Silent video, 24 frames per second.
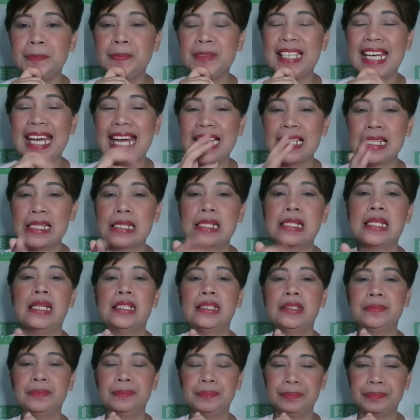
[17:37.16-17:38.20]

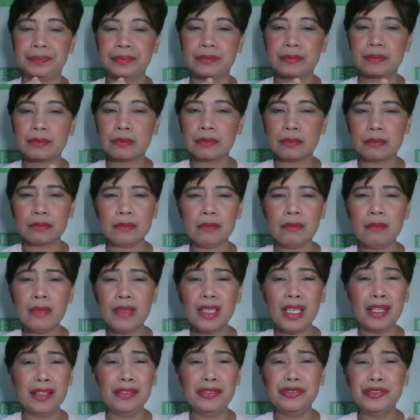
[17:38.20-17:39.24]
cancel
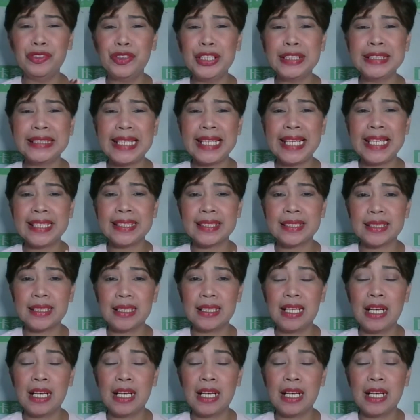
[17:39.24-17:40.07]
48